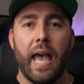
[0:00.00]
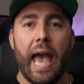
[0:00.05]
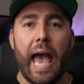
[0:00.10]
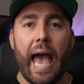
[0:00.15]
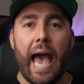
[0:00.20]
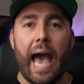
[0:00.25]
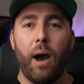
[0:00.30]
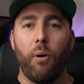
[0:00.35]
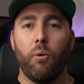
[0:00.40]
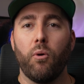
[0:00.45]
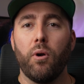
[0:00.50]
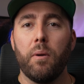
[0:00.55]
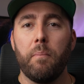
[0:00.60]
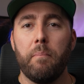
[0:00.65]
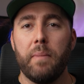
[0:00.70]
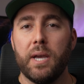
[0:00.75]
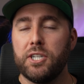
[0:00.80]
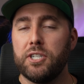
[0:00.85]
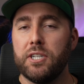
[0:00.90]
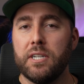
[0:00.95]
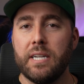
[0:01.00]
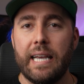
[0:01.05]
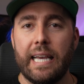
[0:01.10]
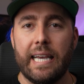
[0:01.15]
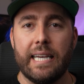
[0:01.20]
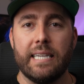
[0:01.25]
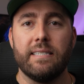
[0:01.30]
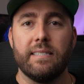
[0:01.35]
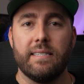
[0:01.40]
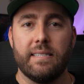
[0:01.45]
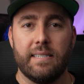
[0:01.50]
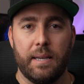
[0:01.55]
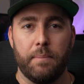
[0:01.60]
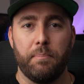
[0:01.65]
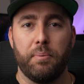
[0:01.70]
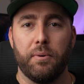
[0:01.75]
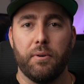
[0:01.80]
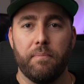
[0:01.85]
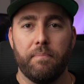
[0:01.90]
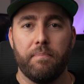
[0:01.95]
Our mission is
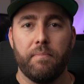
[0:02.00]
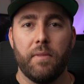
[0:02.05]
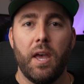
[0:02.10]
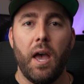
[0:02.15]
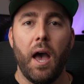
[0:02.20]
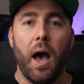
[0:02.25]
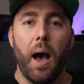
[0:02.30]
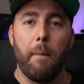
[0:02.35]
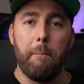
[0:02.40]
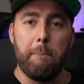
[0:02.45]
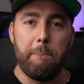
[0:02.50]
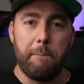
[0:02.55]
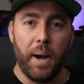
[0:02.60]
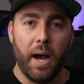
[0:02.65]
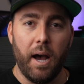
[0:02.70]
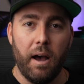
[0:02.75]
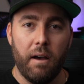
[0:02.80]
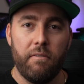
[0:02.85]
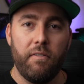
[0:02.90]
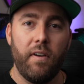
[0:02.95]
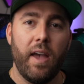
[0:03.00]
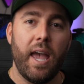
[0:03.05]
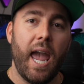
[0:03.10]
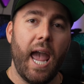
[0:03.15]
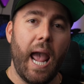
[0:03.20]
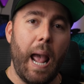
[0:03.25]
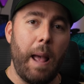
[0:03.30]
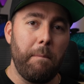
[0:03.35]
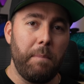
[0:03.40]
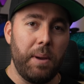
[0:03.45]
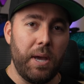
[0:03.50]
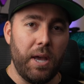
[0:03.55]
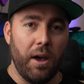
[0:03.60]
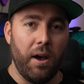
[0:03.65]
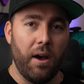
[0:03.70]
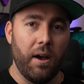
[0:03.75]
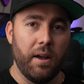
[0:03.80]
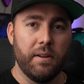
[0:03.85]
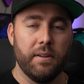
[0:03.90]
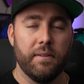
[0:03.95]
simple above and
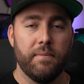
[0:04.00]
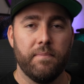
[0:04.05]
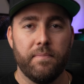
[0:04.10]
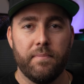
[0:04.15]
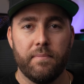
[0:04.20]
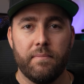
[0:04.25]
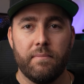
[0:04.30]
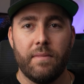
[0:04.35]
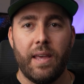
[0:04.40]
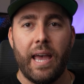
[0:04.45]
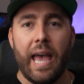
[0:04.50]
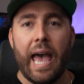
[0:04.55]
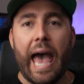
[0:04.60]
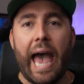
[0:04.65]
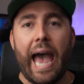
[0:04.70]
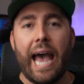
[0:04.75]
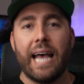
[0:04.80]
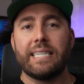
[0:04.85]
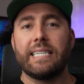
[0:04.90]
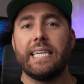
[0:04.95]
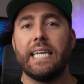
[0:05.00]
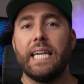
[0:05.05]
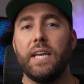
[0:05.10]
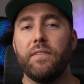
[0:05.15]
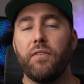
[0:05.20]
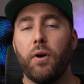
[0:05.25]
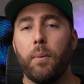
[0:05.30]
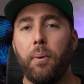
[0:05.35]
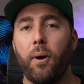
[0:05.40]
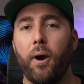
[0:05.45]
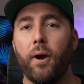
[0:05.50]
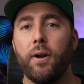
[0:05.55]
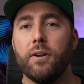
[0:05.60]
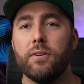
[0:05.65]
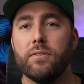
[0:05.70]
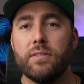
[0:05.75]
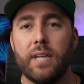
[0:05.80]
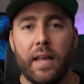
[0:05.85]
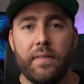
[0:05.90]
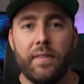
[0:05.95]
beyond. Ask any of our
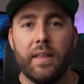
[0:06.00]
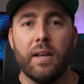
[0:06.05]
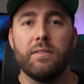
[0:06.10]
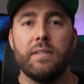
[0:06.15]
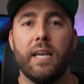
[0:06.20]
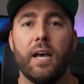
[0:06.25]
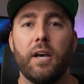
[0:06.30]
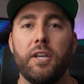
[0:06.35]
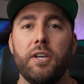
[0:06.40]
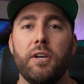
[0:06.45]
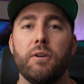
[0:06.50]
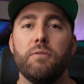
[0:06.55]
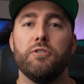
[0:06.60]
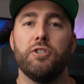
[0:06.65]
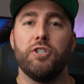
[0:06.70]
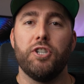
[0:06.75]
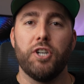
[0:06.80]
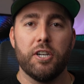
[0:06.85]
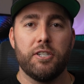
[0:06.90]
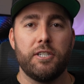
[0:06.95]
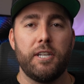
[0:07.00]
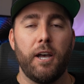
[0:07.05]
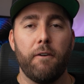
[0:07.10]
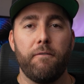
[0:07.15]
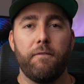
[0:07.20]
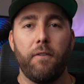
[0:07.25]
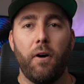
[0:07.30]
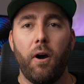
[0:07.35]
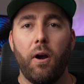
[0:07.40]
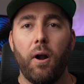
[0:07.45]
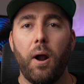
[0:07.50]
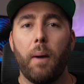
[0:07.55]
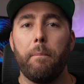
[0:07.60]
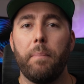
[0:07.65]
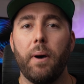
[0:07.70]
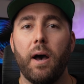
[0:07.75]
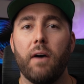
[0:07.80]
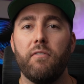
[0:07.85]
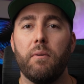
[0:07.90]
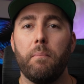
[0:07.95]
partners, and they'll tell you just how far
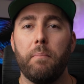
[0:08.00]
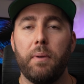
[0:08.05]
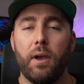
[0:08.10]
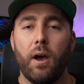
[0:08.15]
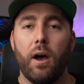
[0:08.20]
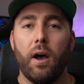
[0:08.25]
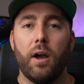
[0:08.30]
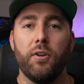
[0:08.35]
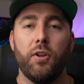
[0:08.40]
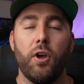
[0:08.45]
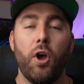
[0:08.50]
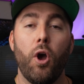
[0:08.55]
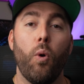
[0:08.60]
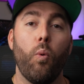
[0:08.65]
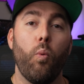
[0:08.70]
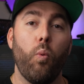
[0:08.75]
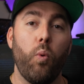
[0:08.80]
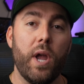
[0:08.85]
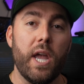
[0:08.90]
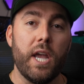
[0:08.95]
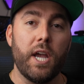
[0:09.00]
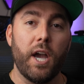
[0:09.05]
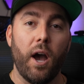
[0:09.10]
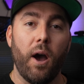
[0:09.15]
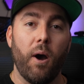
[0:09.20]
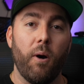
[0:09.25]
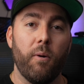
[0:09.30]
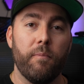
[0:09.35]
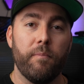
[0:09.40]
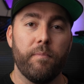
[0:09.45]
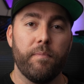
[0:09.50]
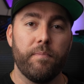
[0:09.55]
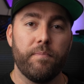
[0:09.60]
above and beyond we go.